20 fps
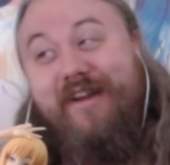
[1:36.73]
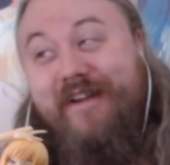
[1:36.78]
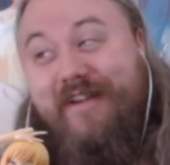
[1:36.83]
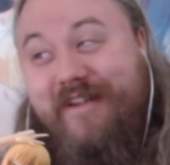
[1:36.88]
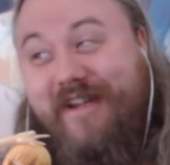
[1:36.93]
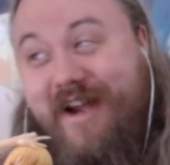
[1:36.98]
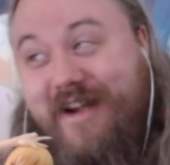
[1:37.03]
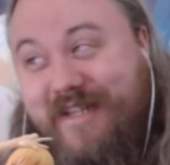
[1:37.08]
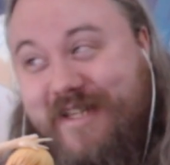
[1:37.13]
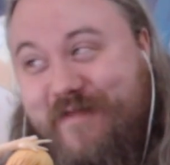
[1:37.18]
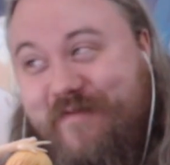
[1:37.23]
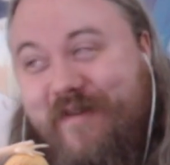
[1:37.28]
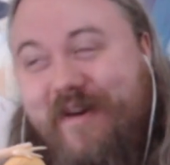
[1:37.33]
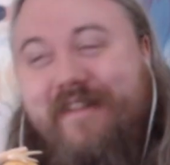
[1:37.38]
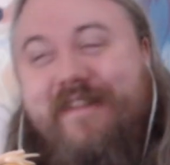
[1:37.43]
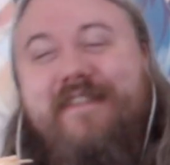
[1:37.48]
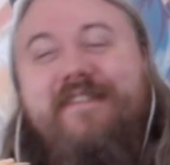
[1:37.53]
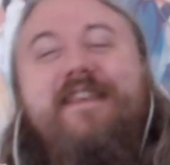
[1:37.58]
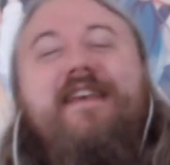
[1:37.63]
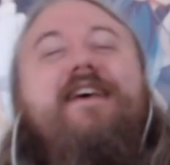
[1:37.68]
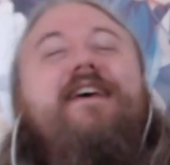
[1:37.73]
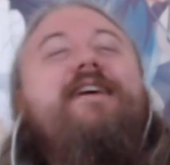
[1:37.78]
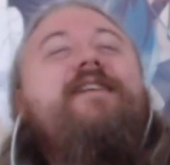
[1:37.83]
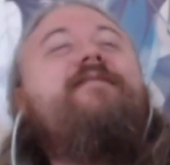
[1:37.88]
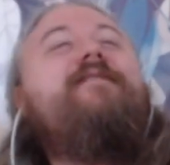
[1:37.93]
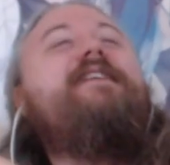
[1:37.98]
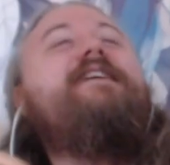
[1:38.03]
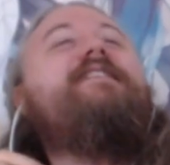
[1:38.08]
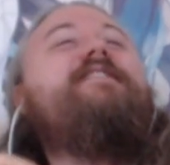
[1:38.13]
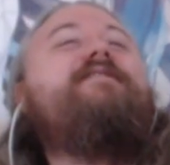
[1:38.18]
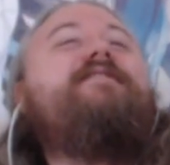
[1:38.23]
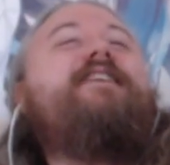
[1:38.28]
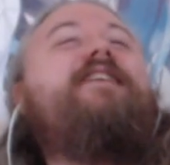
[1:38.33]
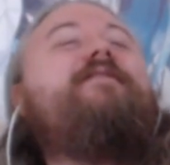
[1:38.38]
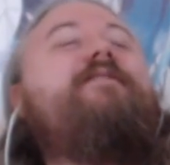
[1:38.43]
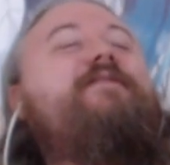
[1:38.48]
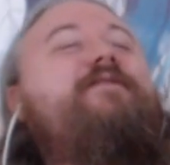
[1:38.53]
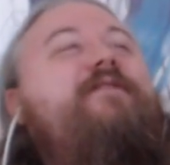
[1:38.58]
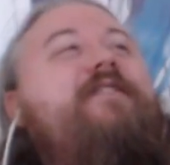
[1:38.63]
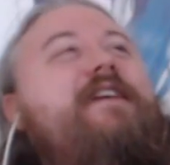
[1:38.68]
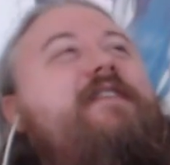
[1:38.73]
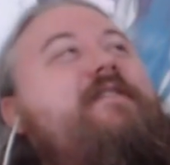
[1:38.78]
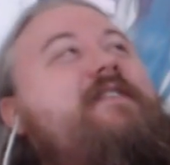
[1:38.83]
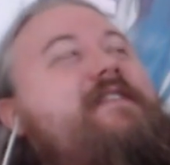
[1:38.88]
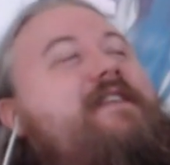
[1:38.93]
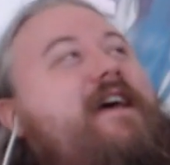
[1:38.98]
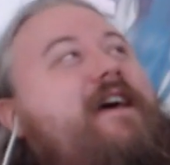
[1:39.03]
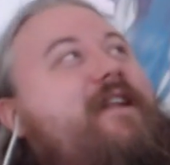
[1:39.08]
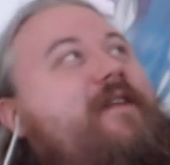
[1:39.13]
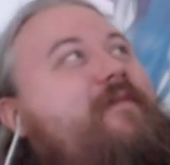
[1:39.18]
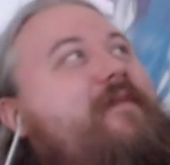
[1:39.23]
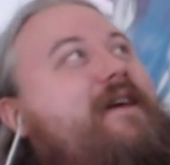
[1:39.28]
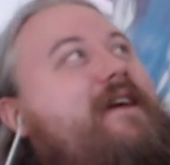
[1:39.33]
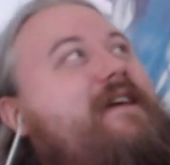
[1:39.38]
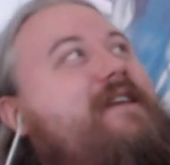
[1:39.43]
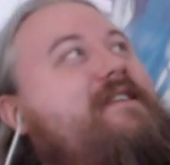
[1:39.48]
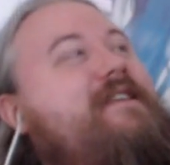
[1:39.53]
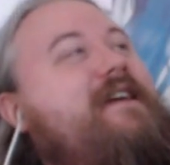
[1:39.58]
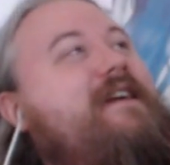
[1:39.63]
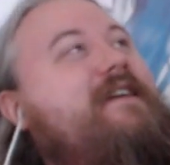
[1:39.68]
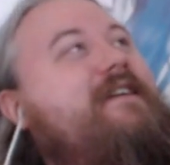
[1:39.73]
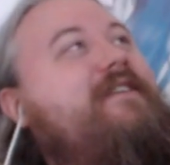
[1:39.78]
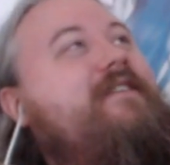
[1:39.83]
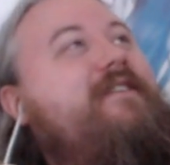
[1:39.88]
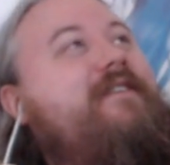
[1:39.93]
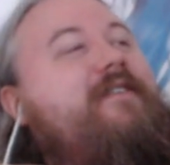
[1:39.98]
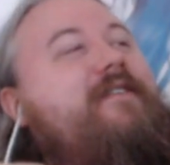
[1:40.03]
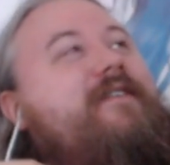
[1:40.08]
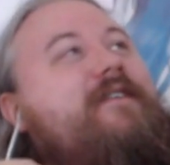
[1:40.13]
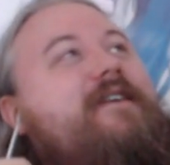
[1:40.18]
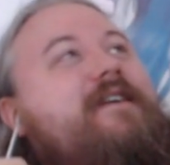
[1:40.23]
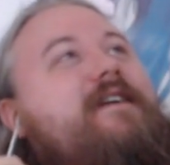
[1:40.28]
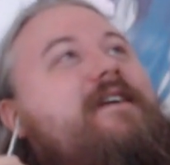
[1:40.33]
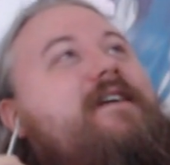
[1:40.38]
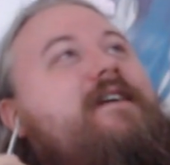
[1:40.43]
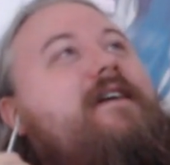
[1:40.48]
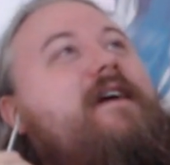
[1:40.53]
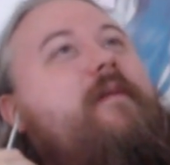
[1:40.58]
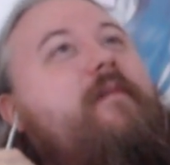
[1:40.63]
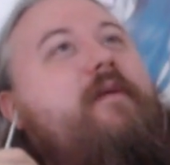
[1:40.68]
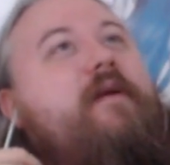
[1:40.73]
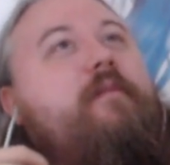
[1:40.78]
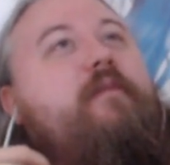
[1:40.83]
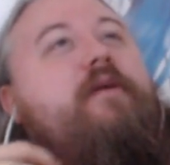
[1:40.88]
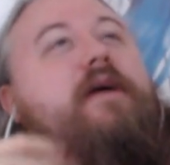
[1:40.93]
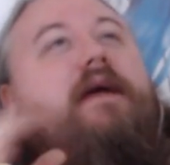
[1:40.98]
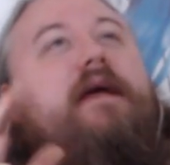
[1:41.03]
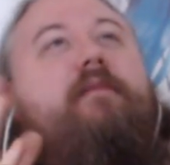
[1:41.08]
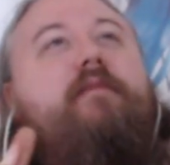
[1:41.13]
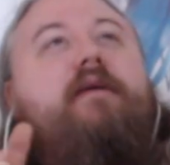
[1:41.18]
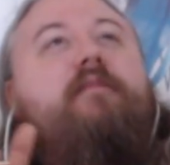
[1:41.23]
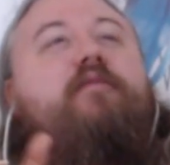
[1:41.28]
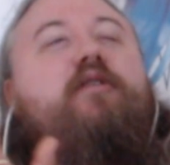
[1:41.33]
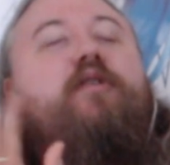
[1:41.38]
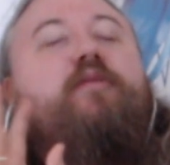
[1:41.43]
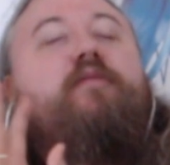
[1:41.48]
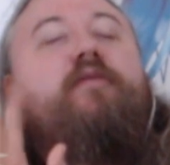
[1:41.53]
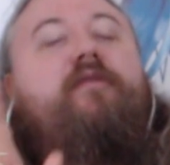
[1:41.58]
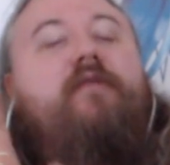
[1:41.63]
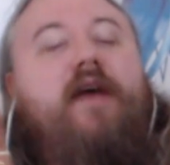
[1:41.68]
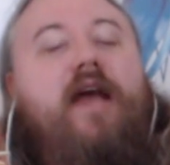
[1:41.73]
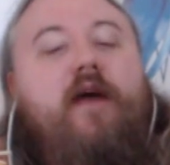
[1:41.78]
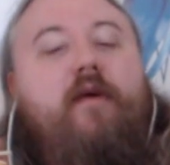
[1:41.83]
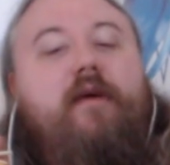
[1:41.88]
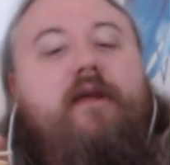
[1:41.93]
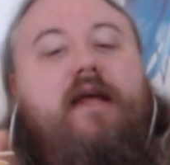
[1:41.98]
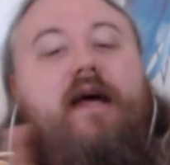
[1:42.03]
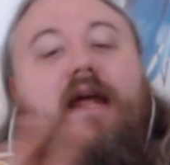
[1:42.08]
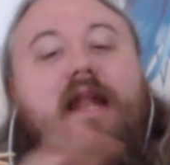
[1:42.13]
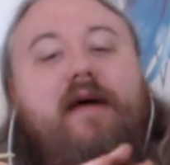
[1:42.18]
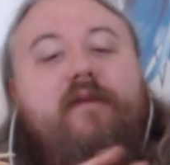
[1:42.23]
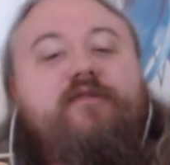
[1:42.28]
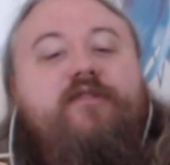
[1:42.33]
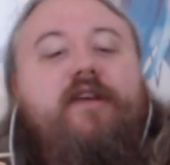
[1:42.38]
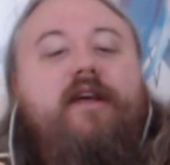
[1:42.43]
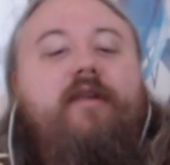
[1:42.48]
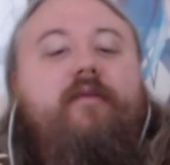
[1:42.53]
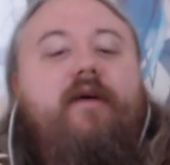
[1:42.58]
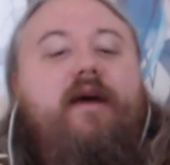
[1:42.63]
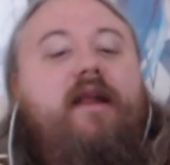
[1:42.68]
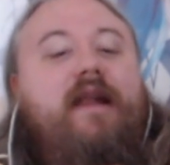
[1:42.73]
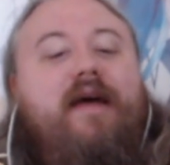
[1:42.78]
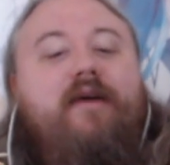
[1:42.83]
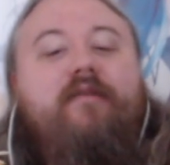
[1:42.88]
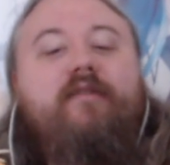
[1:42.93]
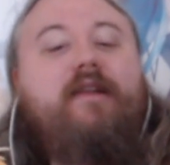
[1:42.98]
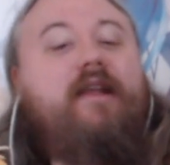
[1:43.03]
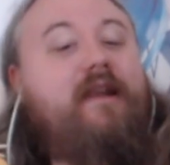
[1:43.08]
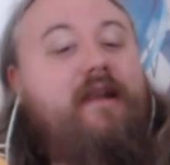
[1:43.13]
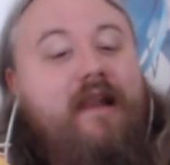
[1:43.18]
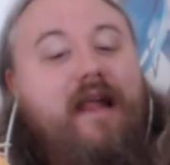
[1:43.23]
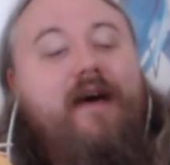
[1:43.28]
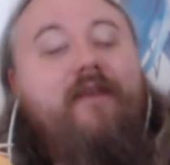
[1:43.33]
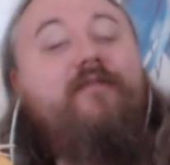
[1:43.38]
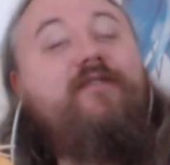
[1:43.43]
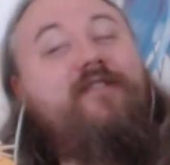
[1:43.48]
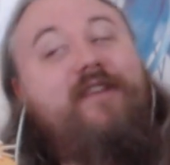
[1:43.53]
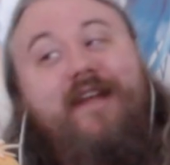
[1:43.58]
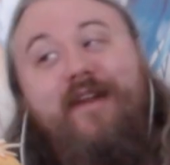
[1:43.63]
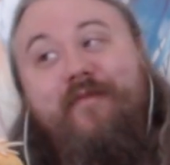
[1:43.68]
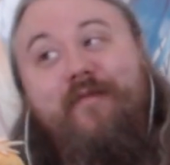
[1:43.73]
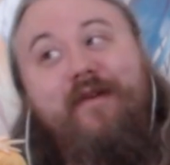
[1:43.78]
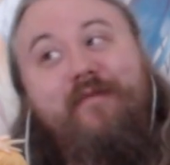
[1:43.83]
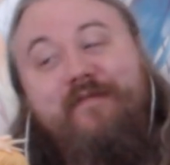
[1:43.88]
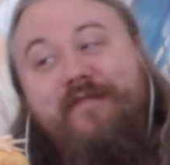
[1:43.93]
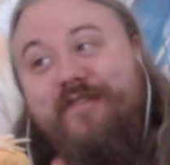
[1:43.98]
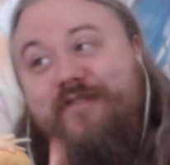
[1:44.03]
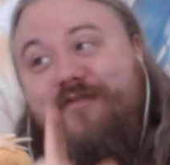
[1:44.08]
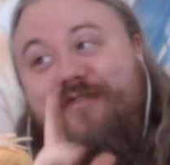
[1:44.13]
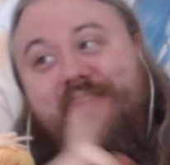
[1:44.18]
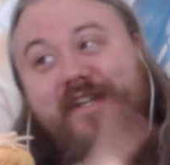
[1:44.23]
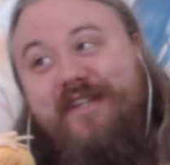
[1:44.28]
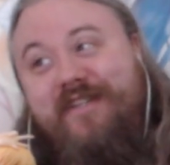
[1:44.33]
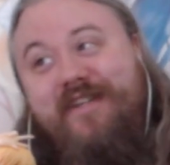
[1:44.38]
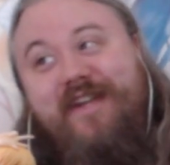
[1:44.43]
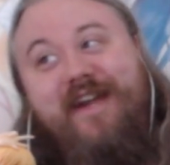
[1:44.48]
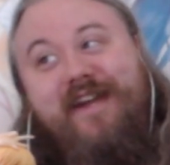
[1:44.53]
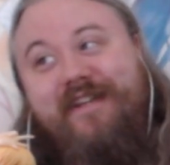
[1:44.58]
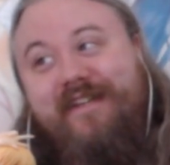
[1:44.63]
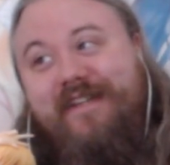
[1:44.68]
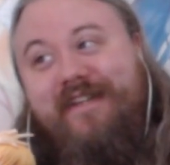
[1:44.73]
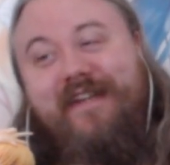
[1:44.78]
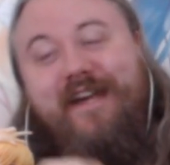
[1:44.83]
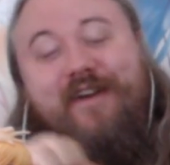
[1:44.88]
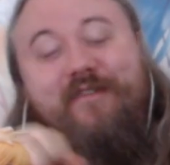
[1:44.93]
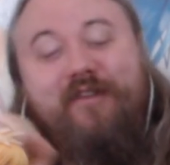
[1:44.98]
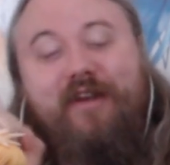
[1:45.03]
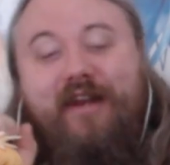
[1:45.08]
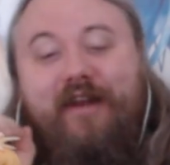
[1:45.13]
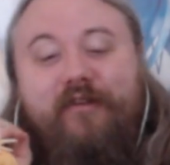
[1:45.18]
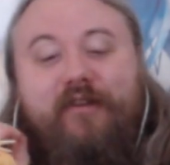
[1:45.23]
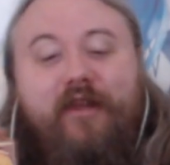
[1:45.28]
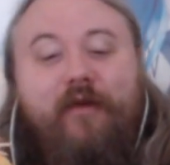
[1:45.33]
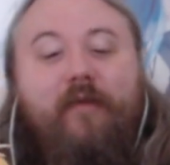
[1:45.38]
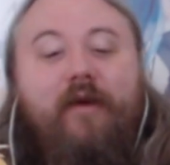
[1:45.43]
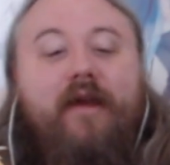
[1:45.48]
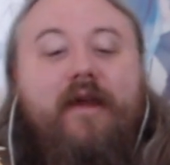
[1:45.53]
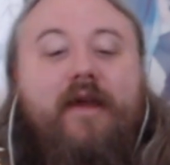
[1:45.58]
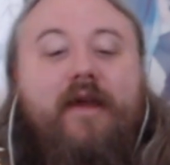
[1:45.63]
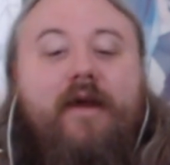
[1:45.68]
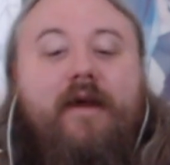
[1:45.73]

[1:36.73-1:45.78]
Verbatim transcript: cares about this. But the thing that with facing this anime, it's like, you know, but, but, but, but to be fair, I love this anime. I love it. I love this anime. It's freaking Yankee Guy. I love this anime.